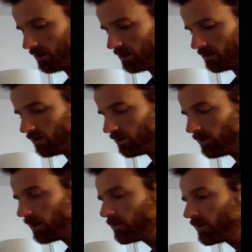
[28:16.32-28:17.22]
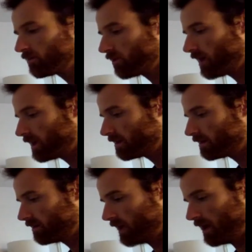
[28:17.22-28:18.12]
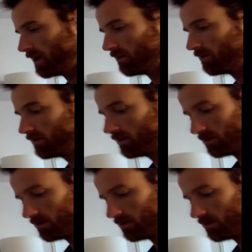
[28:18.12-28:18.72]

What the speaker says: So you might want to write down